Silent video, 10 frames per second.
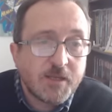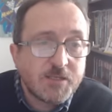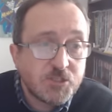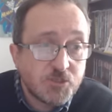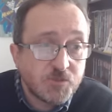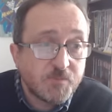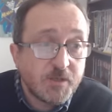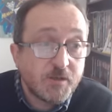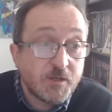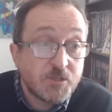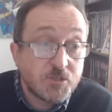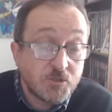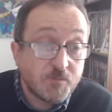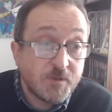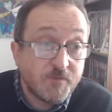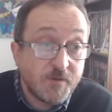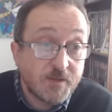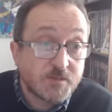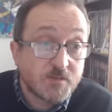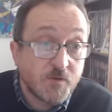He should be
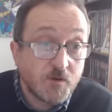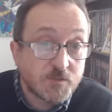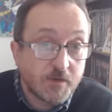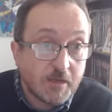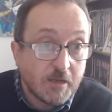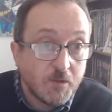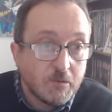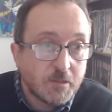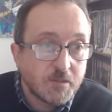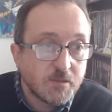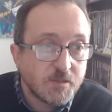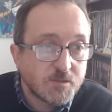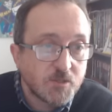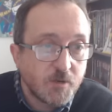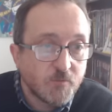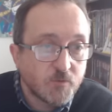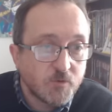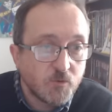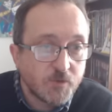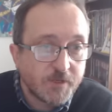fit, as far as I know, at the time of
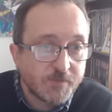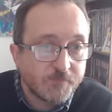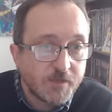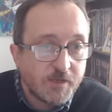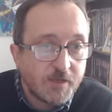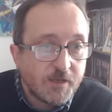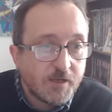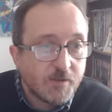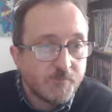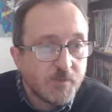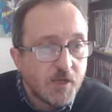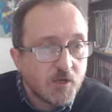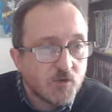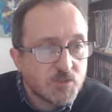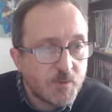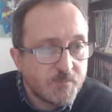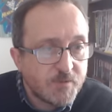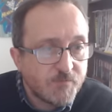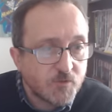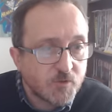recording. Across my
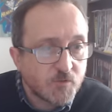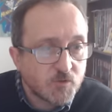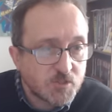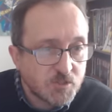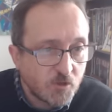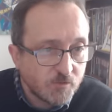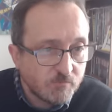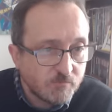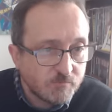midfield, I've got Son,